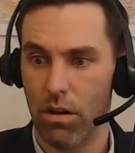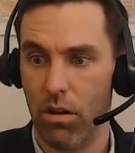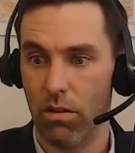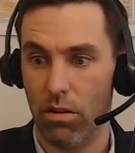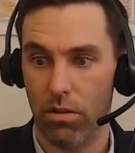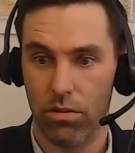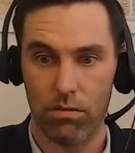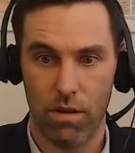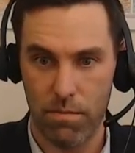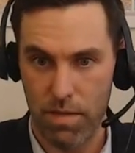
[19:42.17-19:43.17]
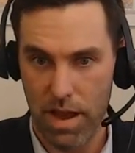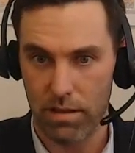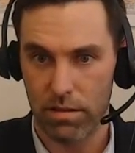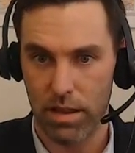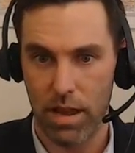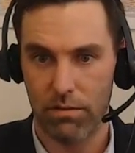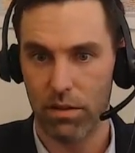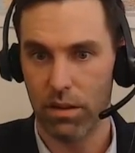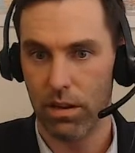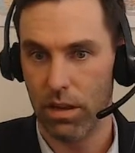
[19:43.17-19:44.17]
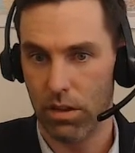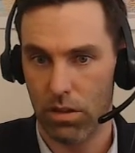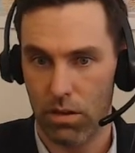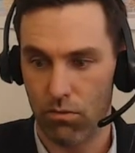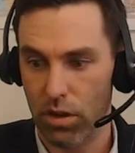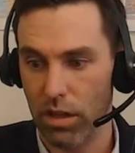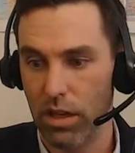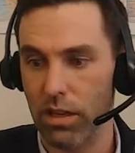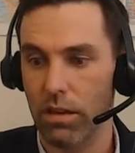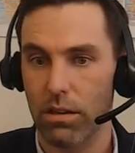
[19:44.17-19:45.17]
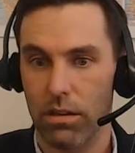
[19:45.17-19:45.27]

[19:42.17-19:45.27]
on the right path to having a really